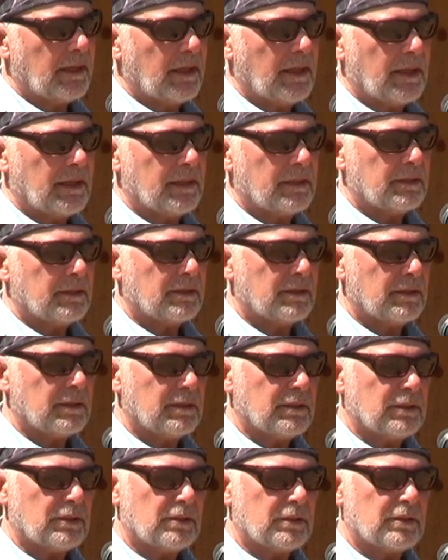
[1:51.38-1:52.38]
and
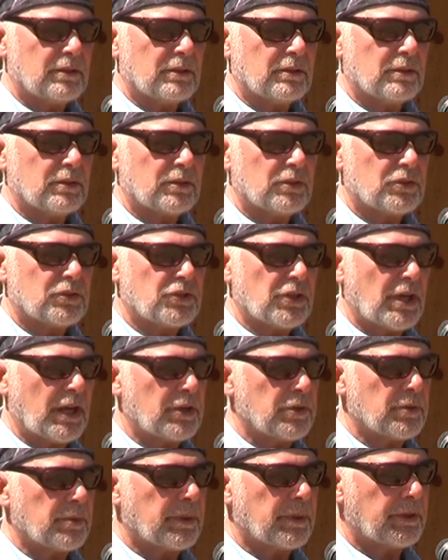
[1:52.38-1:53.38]
in
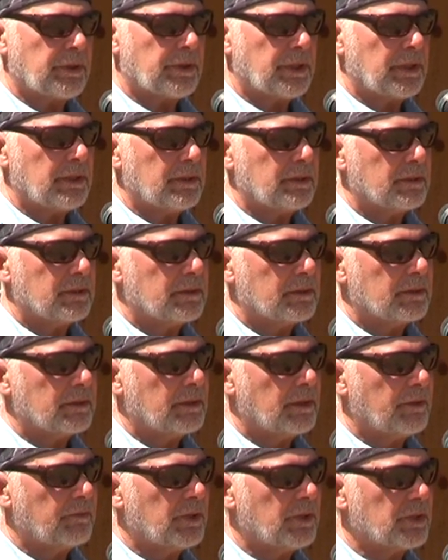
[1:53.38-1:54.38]
January
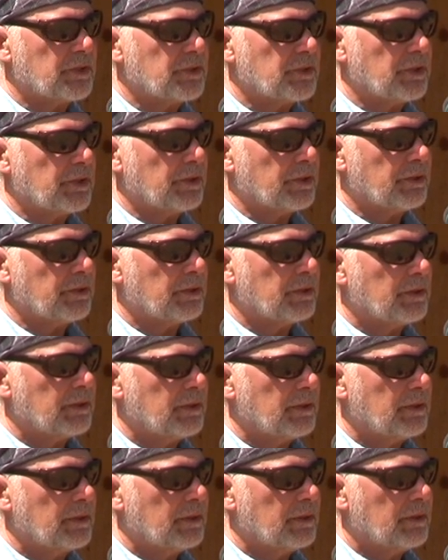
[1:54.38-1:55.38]
of this year,
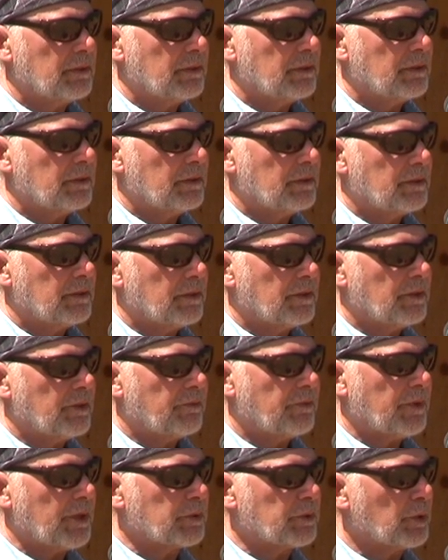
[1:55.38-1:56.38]
the
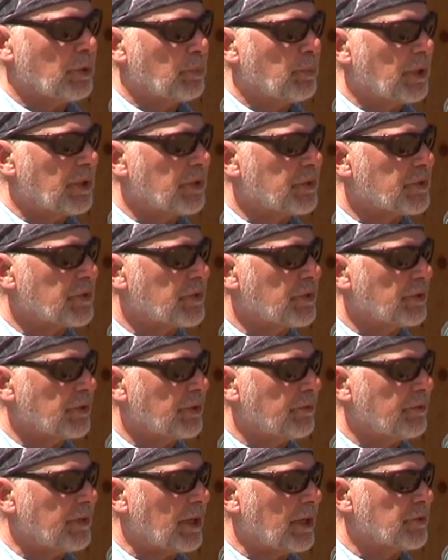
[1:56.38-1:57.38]
Federal
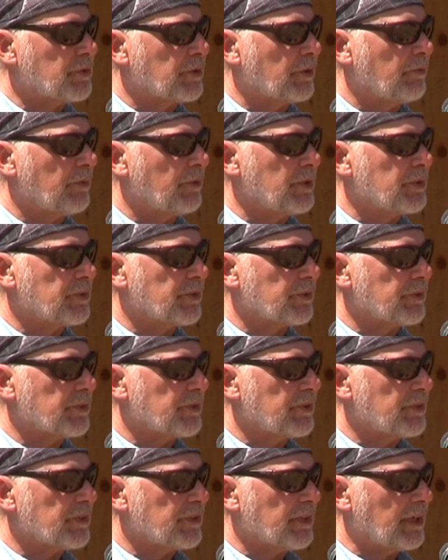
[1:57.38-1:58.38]
Minister of Natural
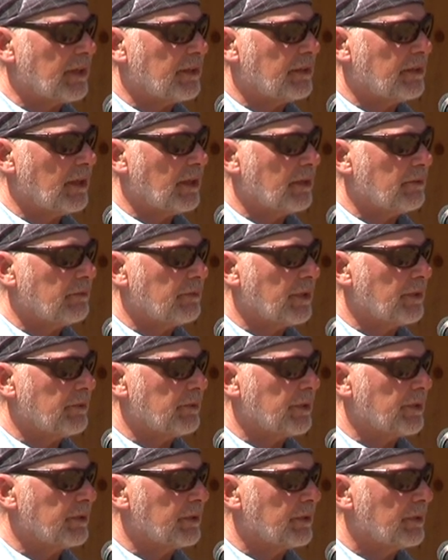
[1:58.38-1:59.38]
Resources said that we
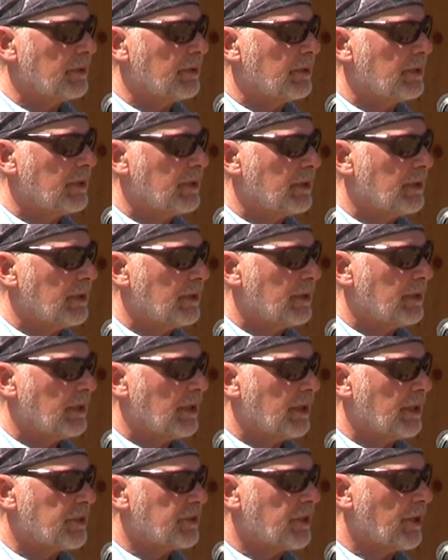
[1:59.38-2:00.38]
were
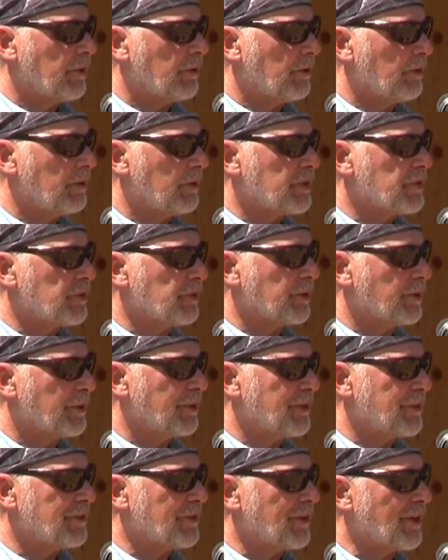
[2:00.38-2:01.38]
a terrorist
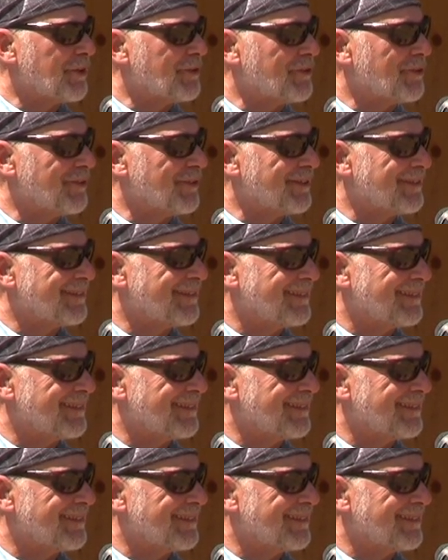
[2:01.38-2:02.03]
organization.